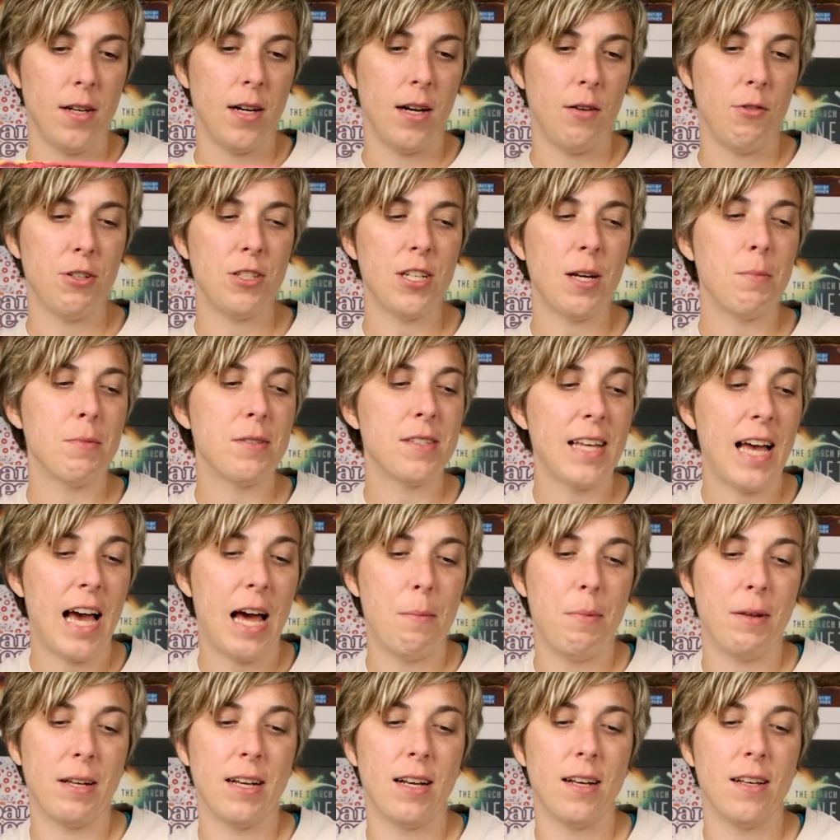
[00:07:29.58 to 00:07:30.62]
Which I'm
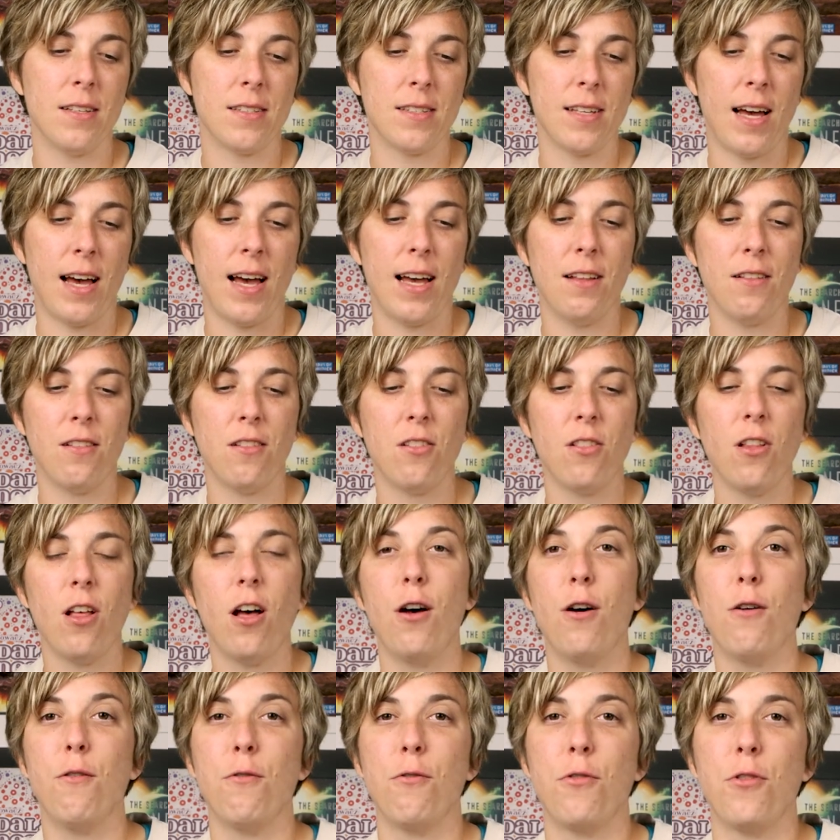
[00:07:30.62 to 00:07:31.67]
sad because I
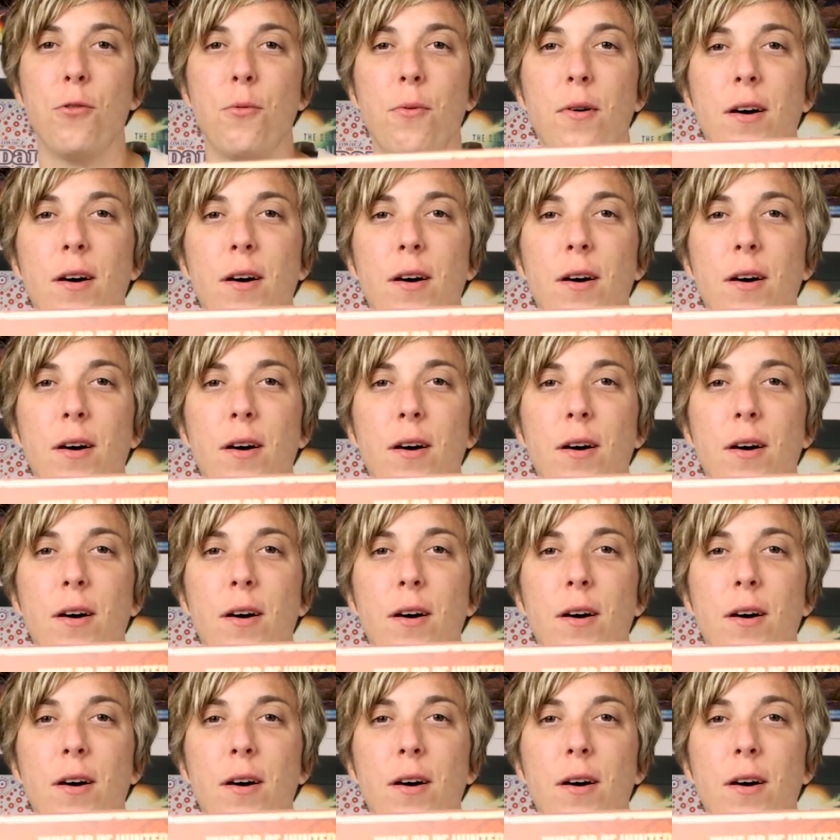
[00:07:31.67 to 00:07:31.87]
love the